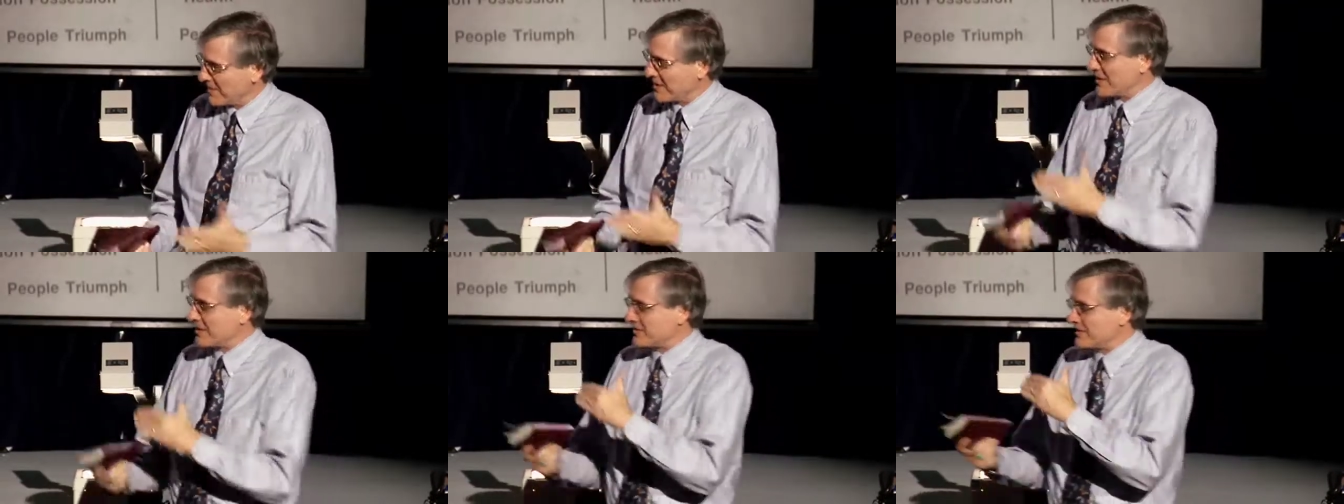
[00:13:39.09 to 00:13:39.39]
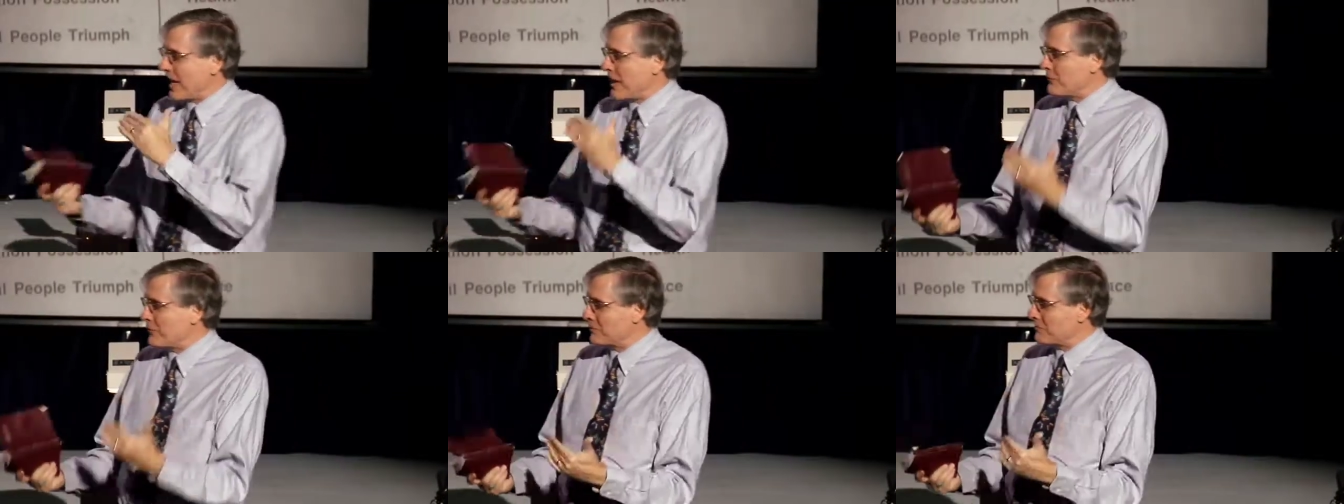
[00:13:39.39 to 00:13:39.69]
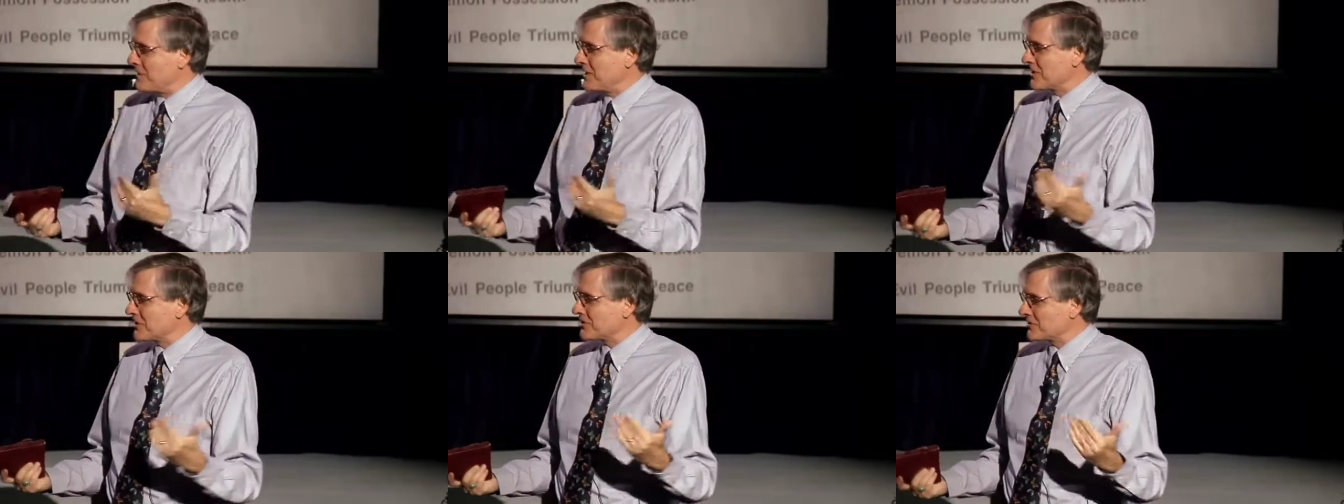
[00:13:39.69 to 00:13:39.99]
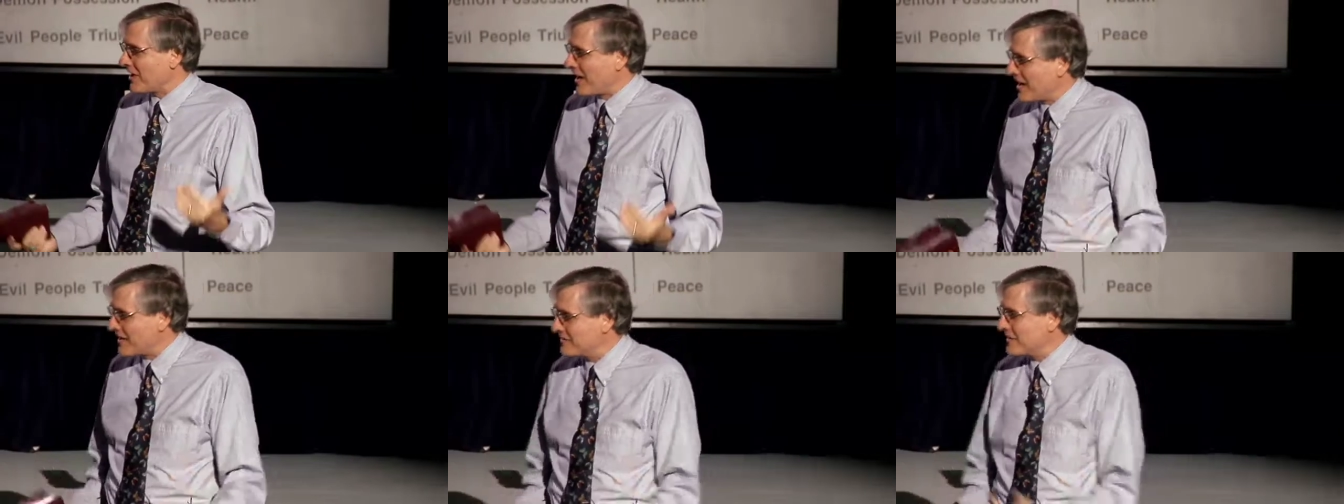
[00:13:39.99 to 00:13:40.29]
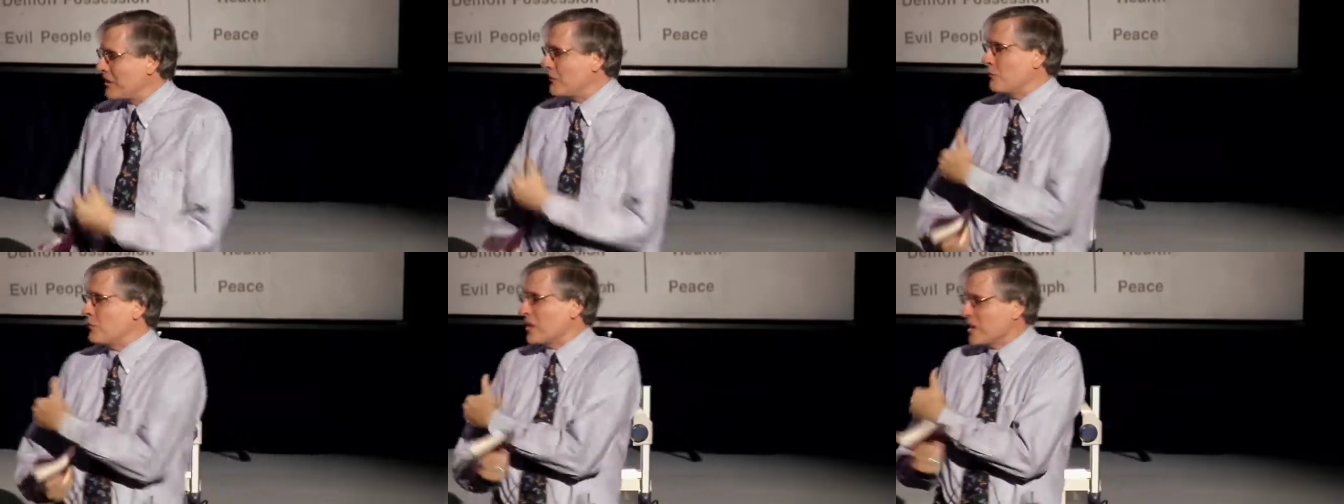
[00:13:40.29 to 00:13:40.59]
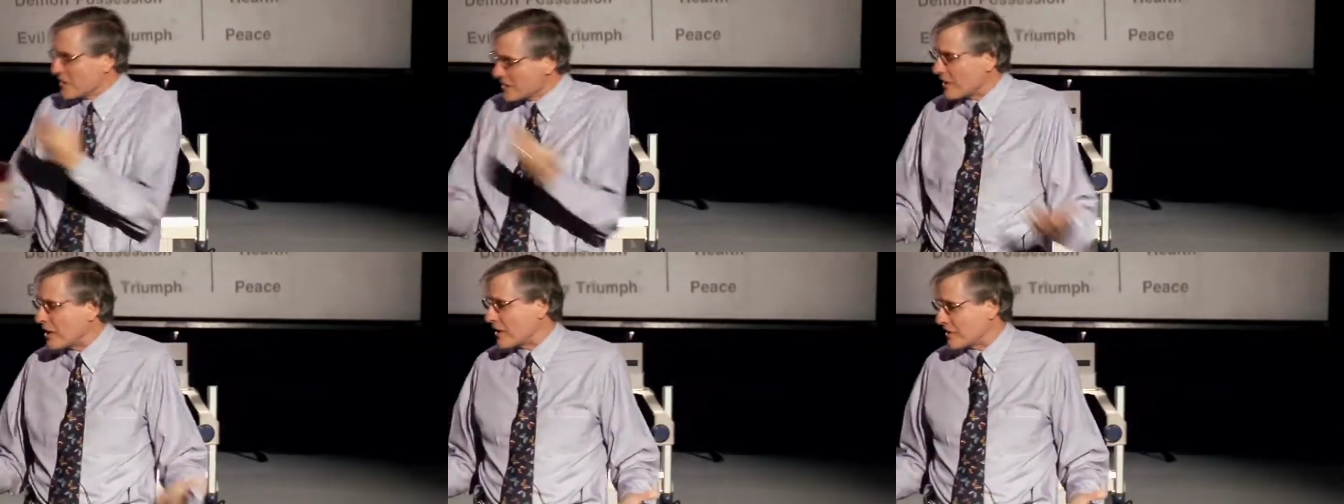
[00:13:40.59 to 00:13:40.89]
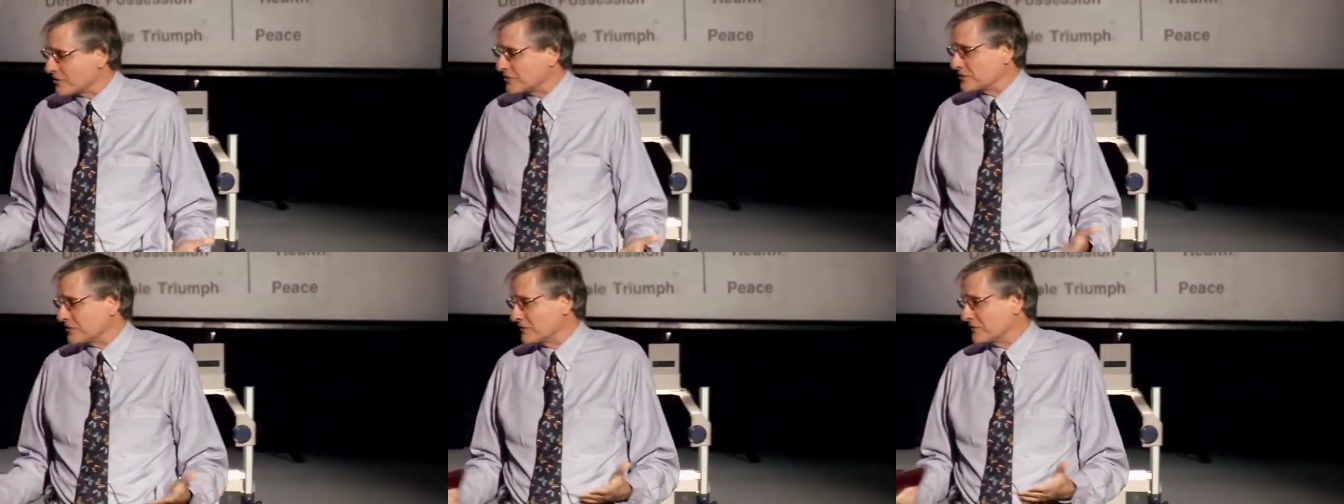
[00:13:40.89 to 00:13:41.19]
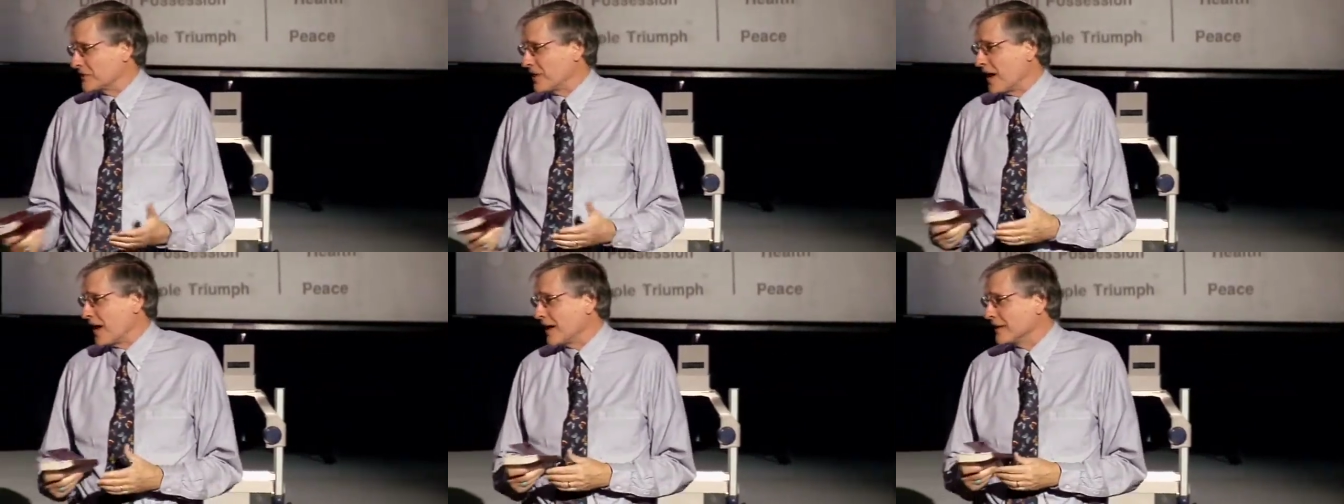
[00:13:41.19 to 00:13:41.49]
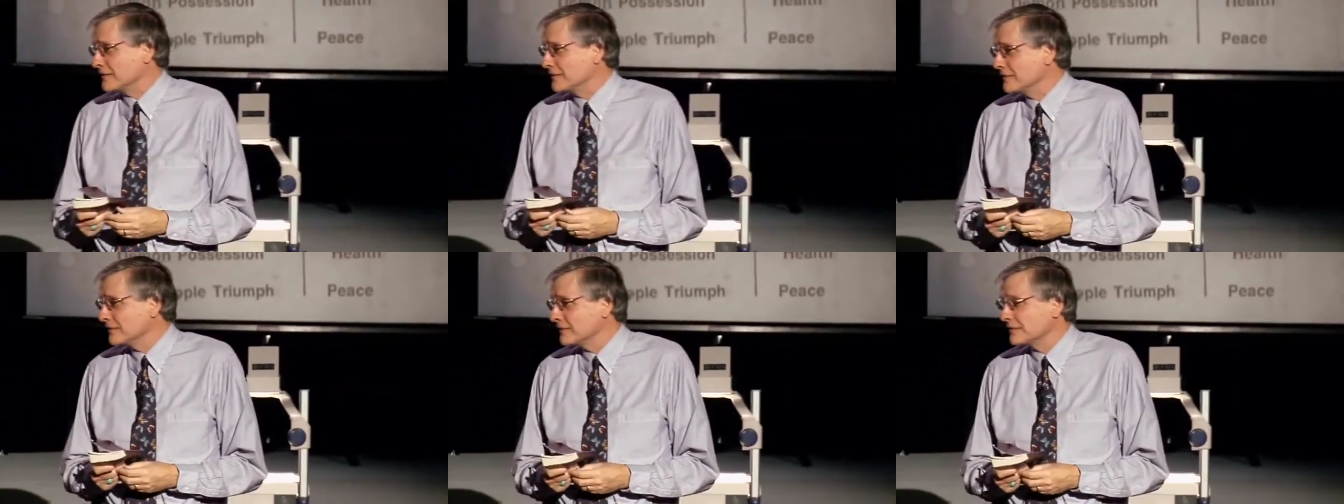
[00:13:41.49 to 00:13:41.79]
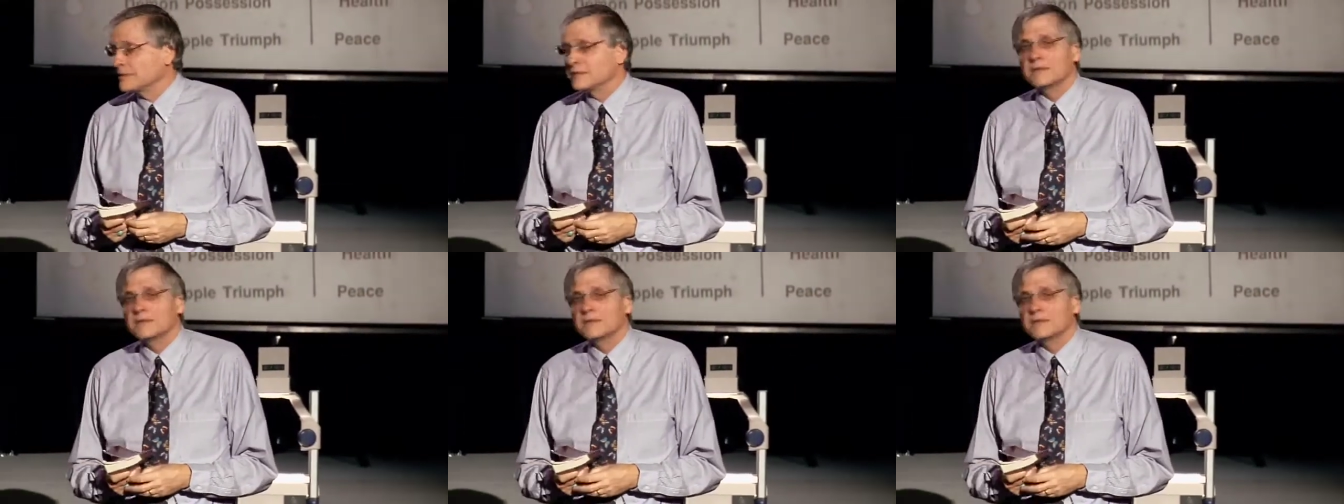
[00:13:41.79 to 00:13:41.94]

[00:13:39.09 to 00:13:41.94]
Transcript: Because that would be a sign that we're cursed of God.